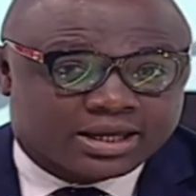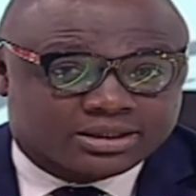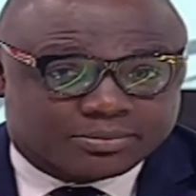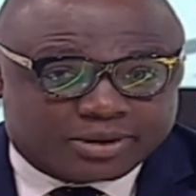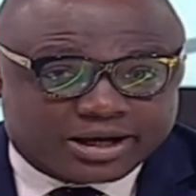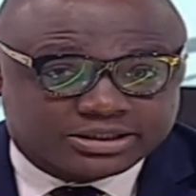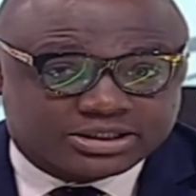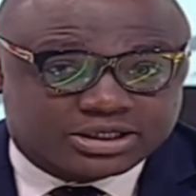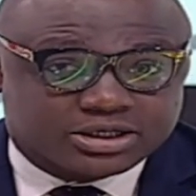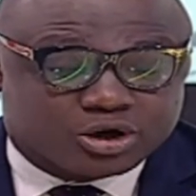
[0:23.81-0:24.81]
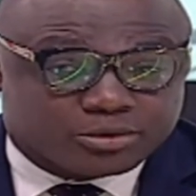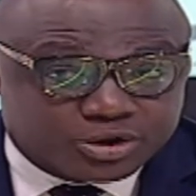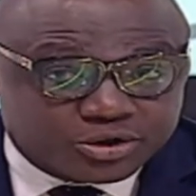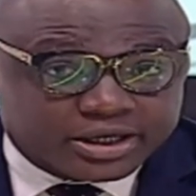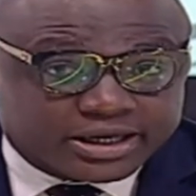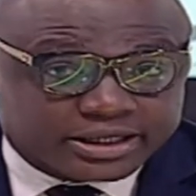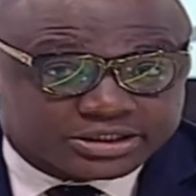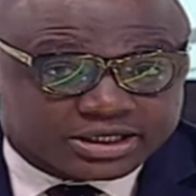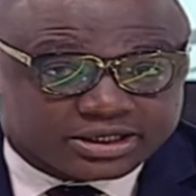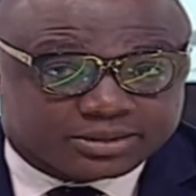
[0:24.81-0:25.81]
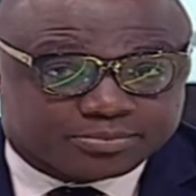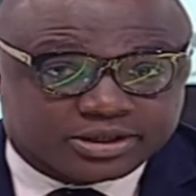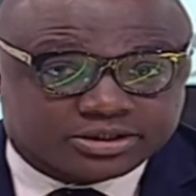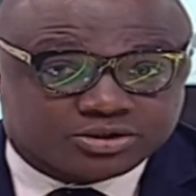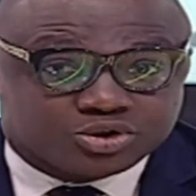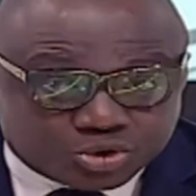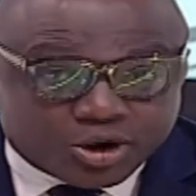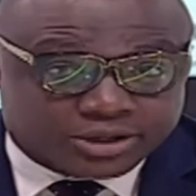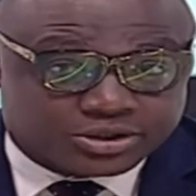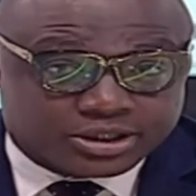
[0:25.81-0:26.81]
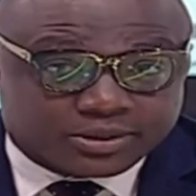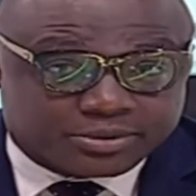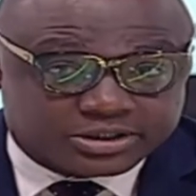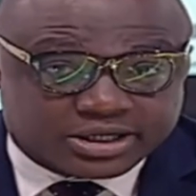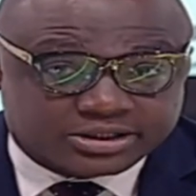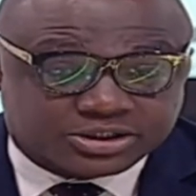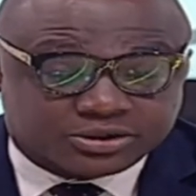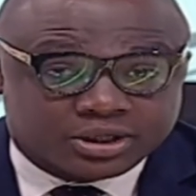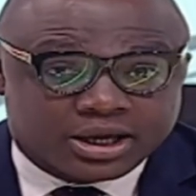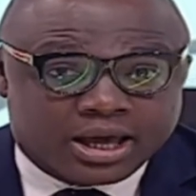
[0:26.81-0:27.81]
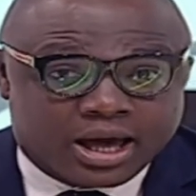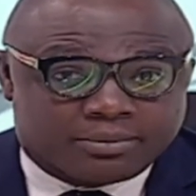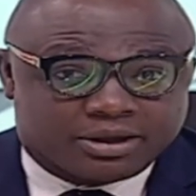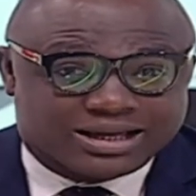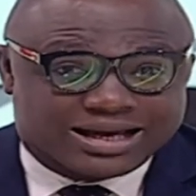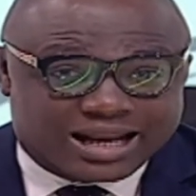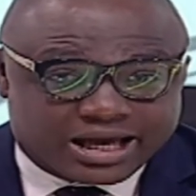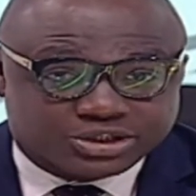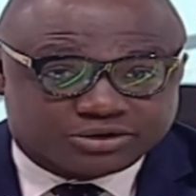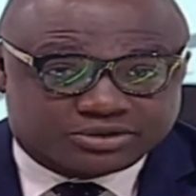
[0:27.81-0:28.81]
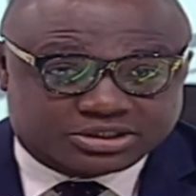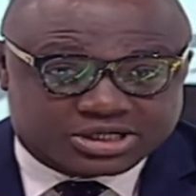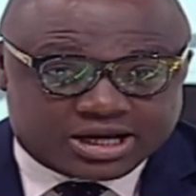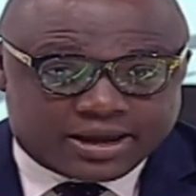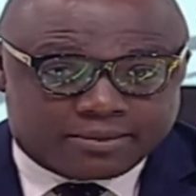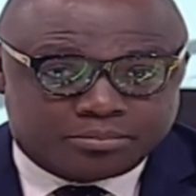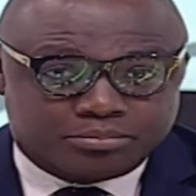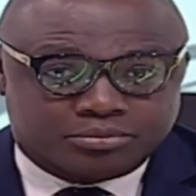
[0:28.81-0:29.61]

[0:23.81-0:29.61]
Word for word: the party communicated the peace to actually the Peace Council about the clash of the time